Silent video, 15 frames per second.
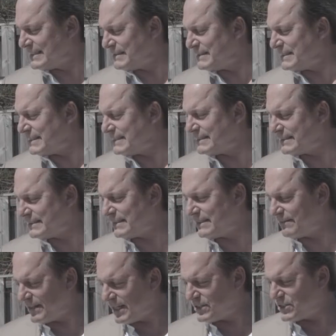
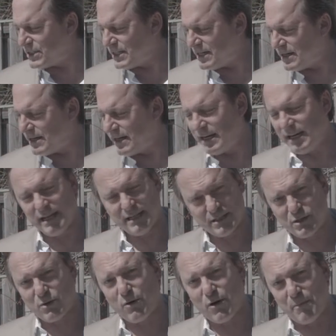legendary,
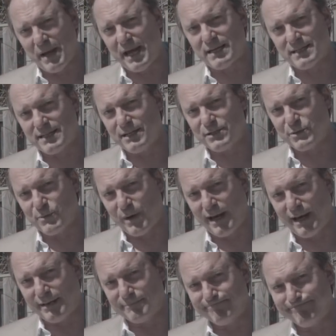square-back station
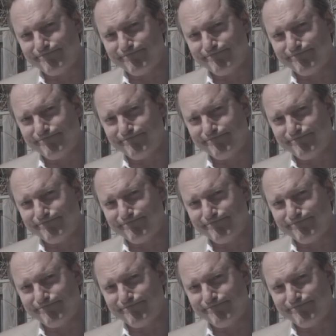wagon.